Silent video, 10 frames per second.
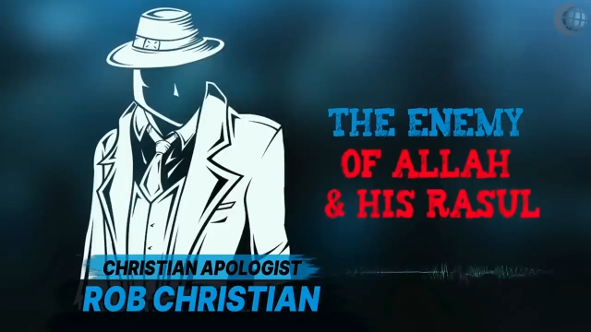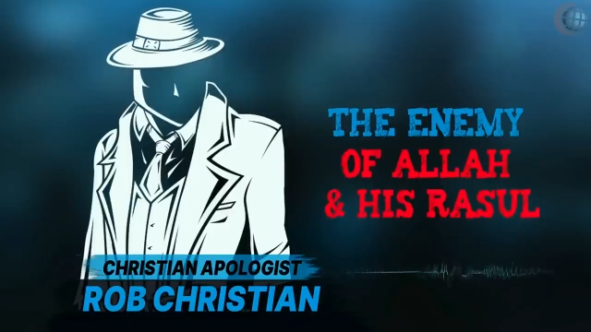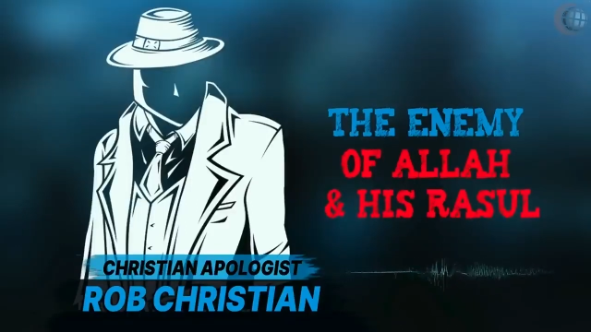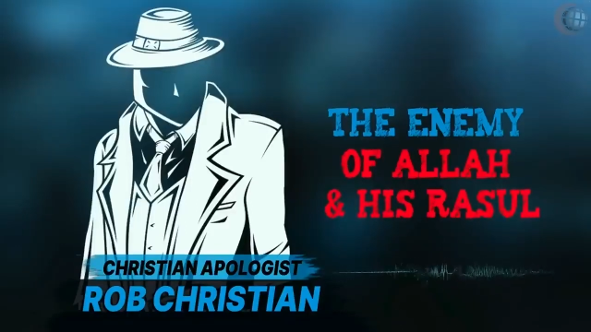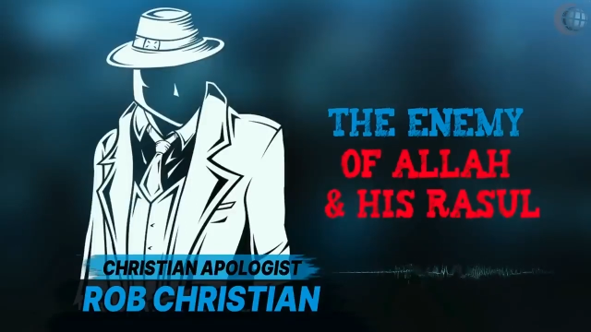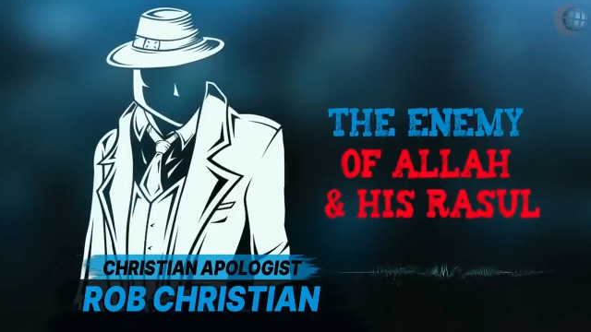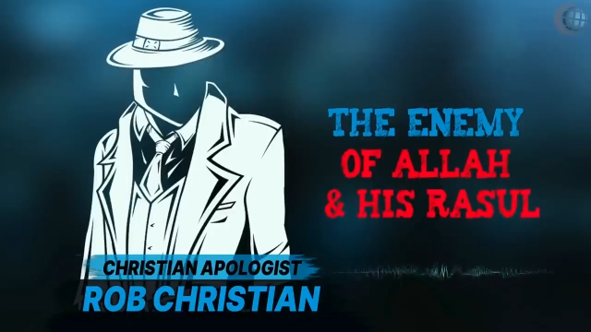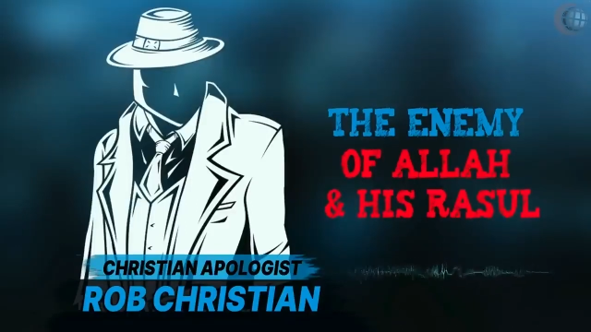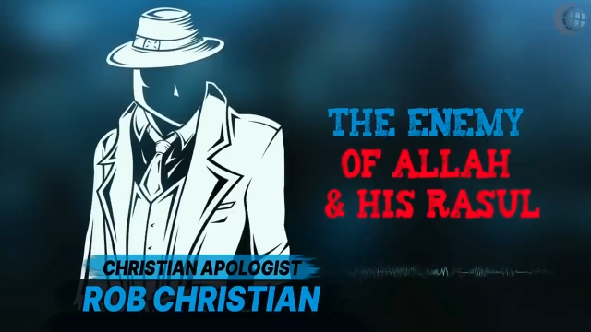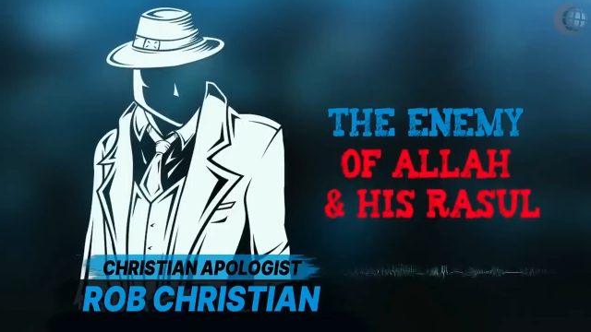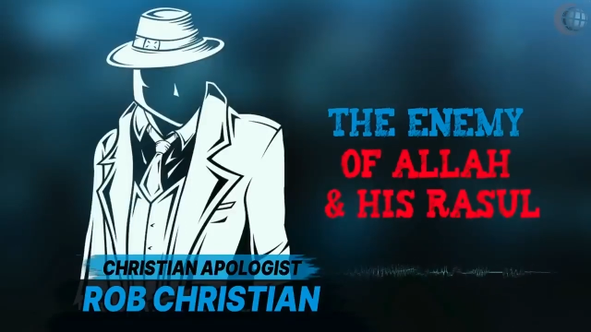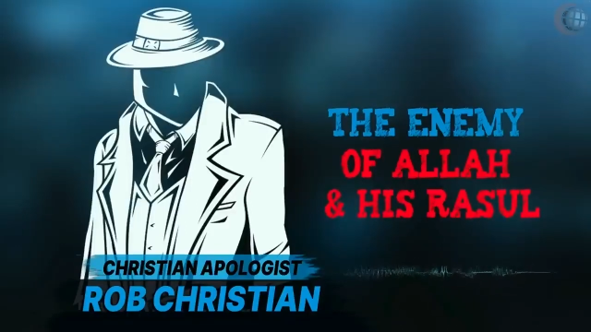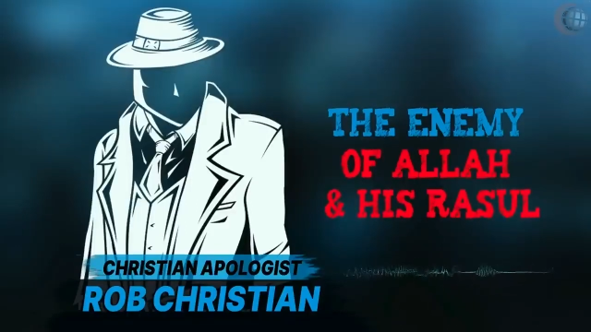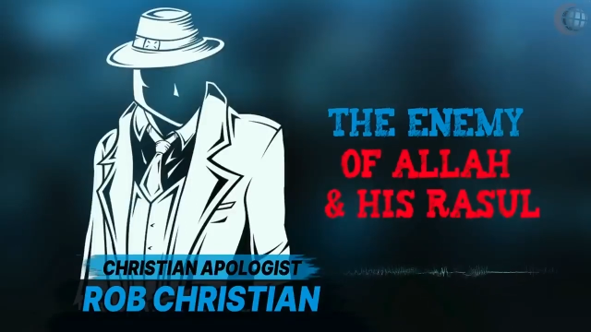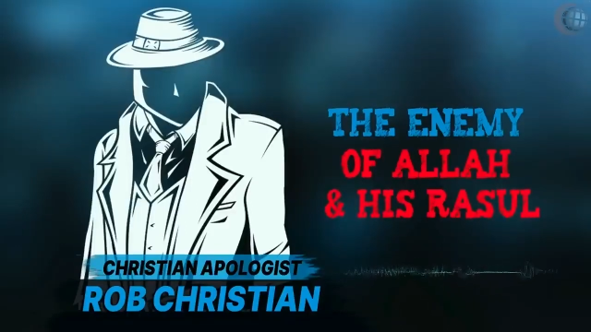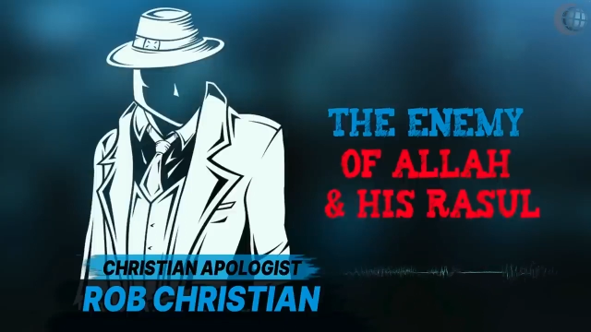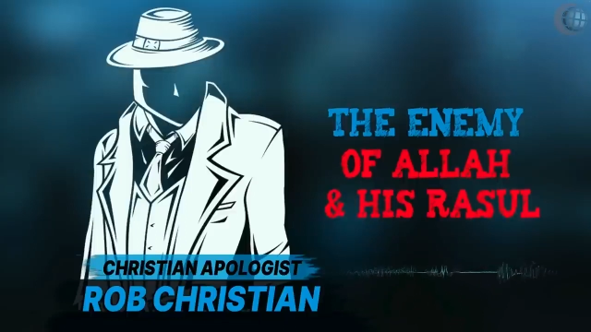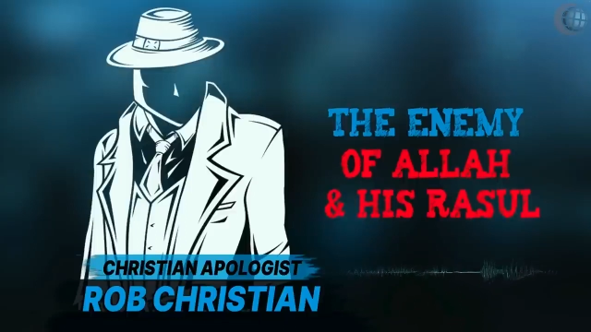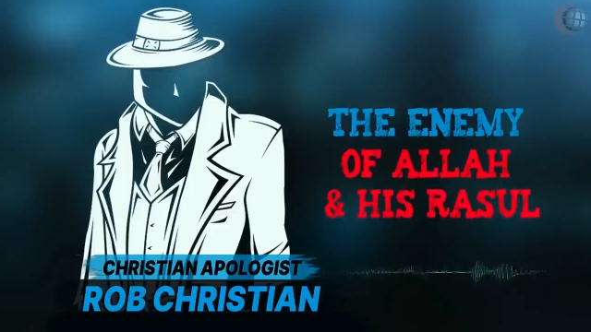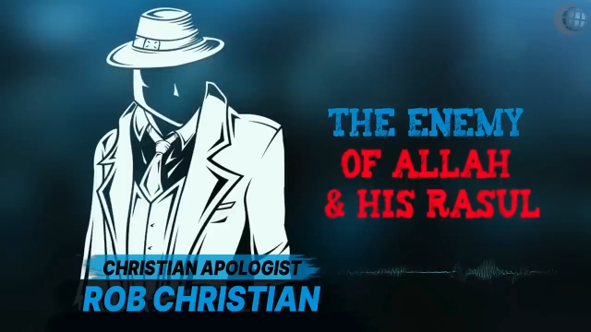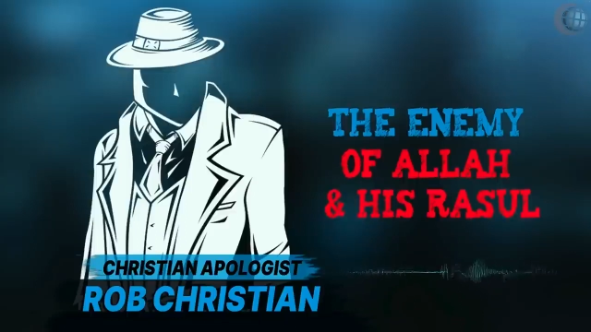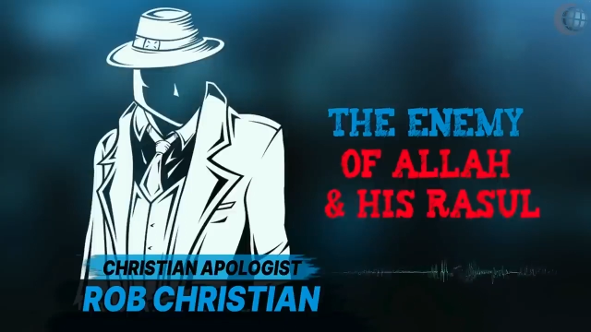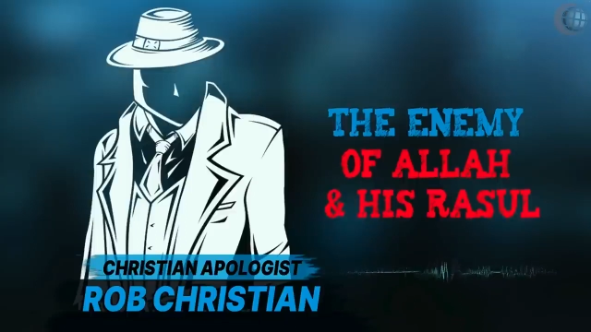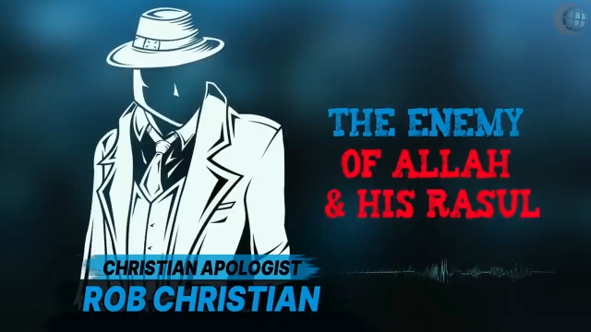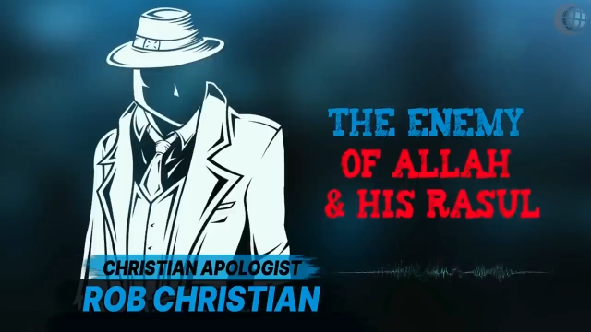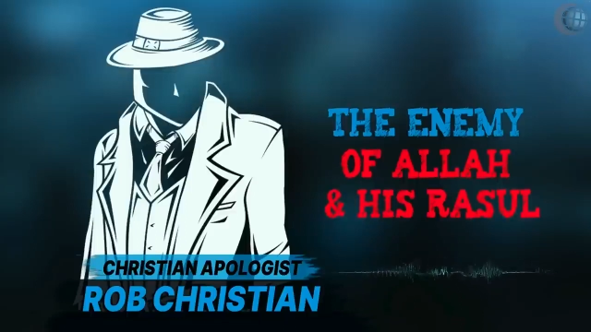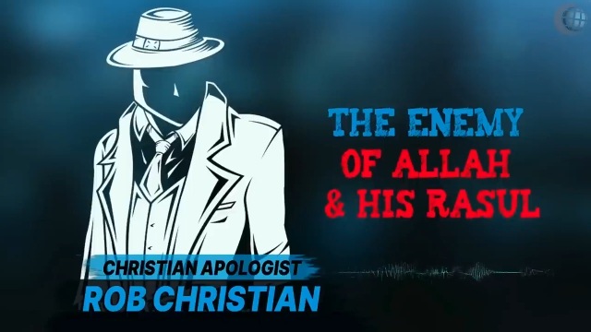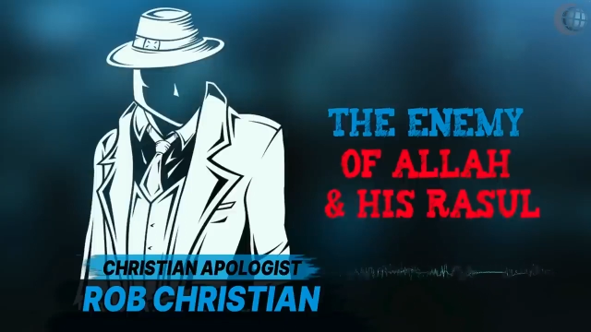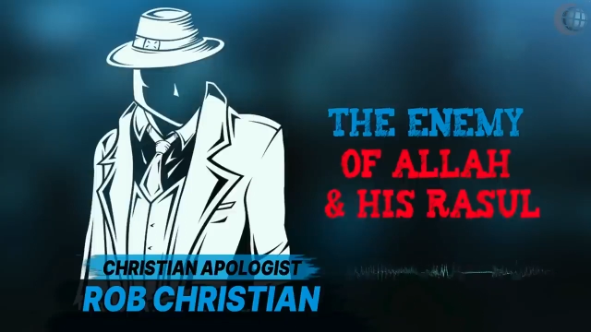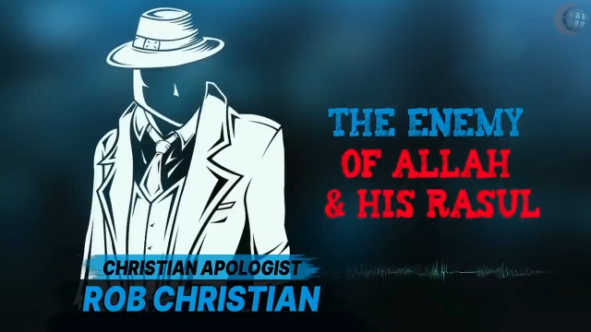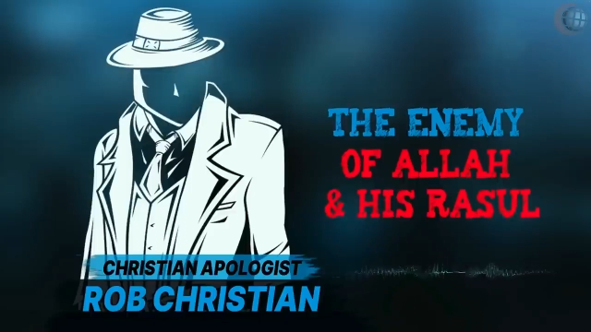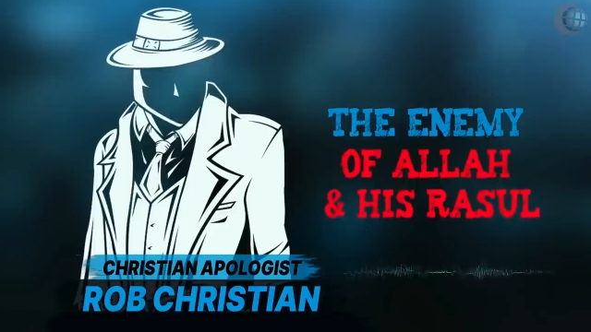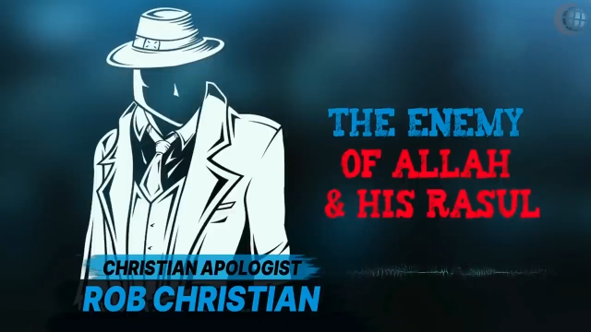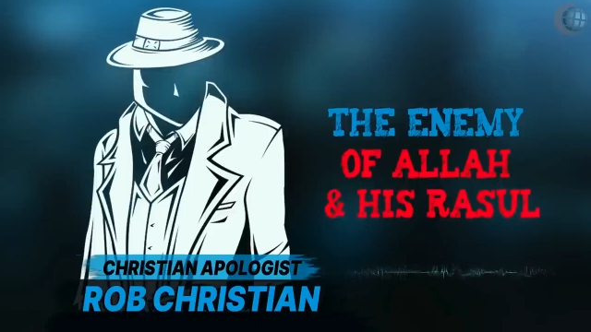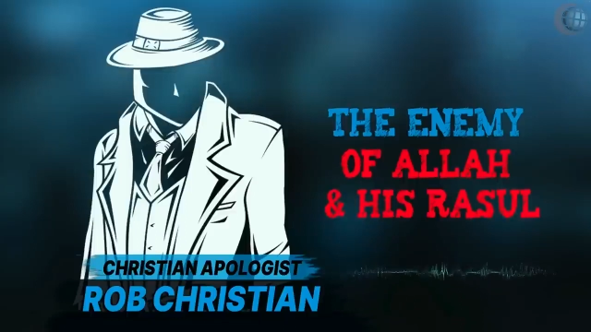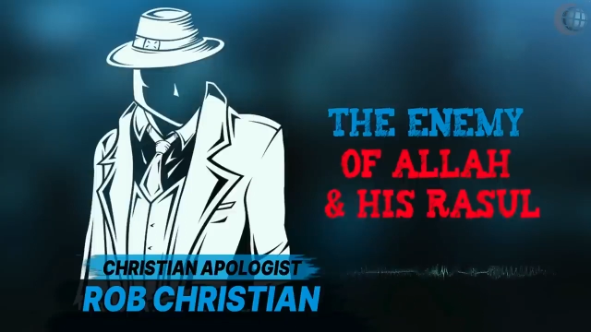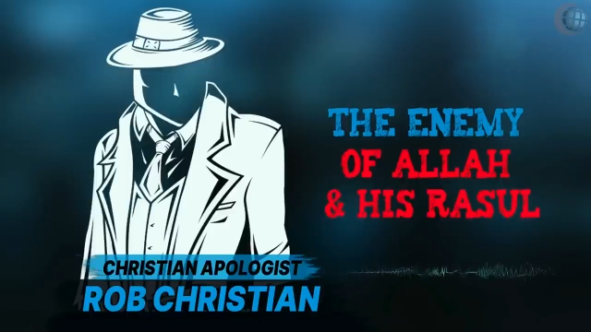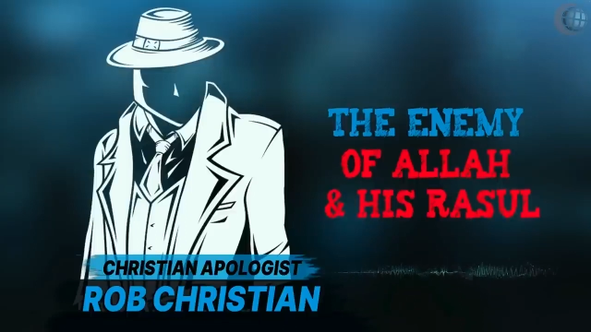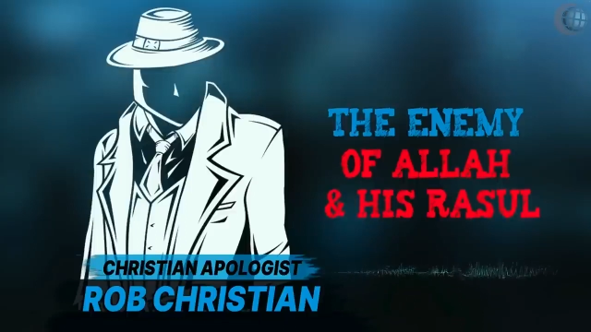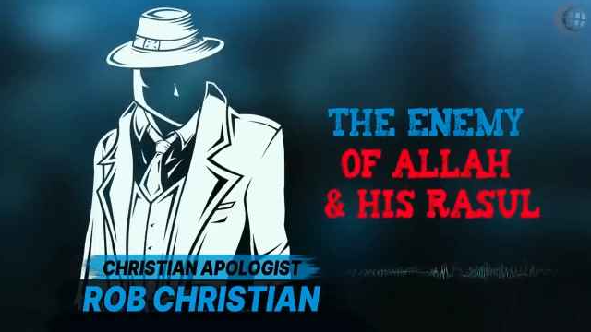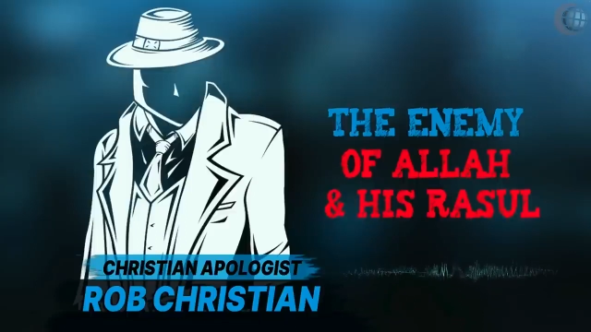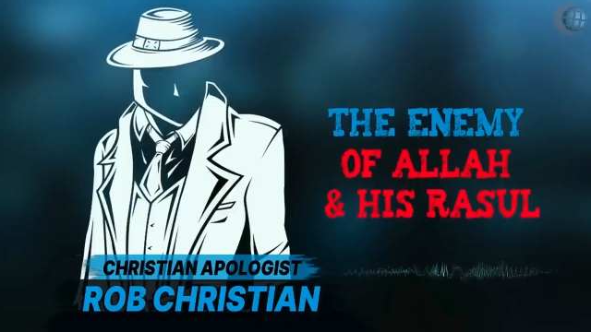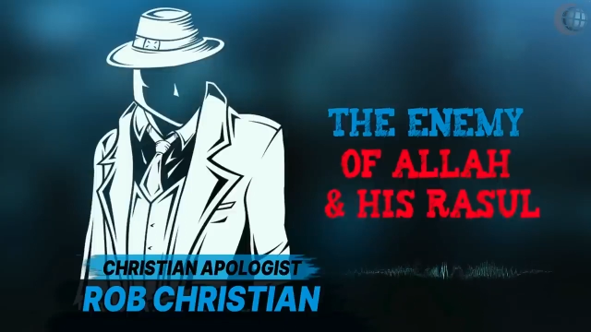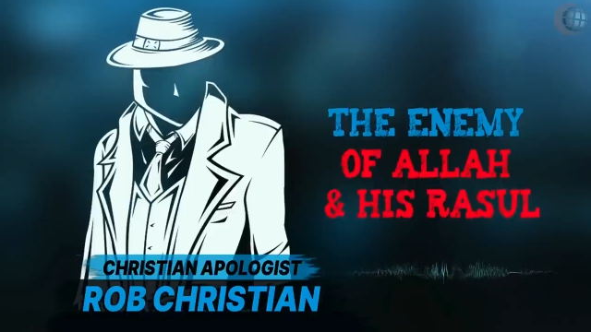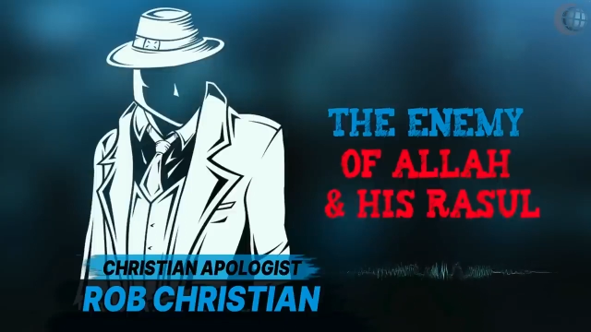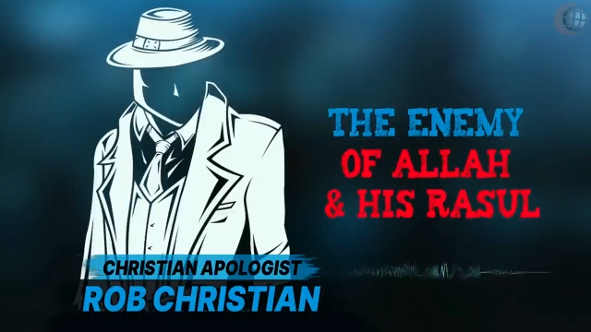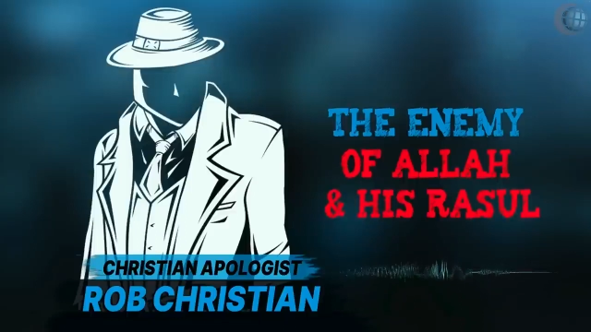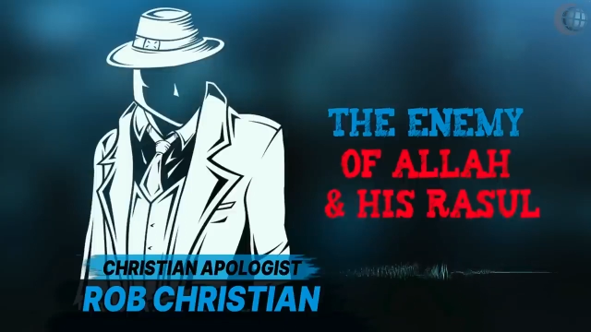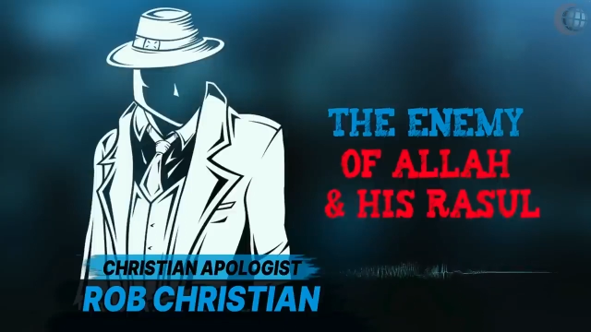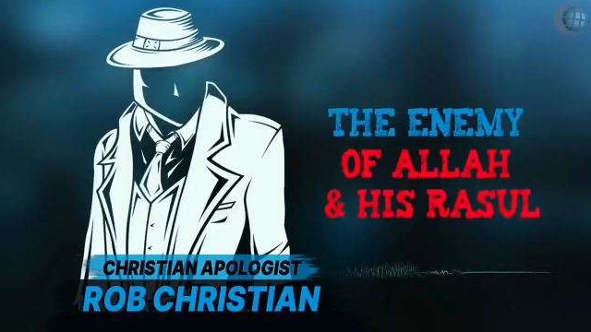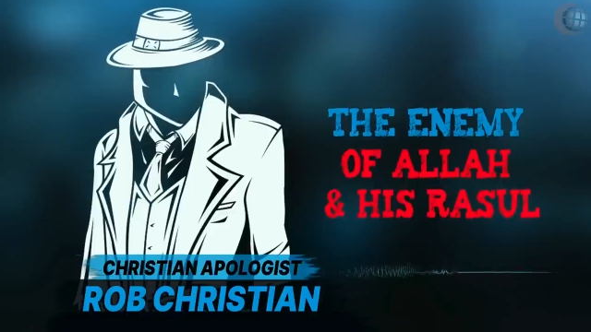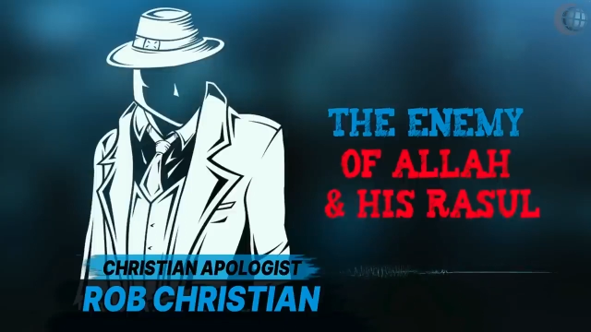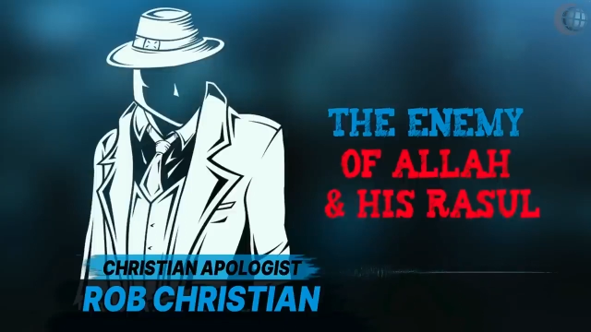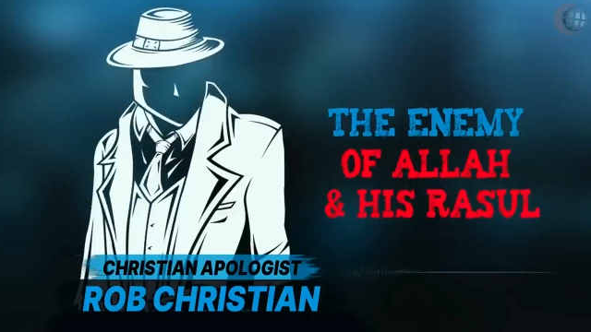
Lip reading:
(no speaker visible)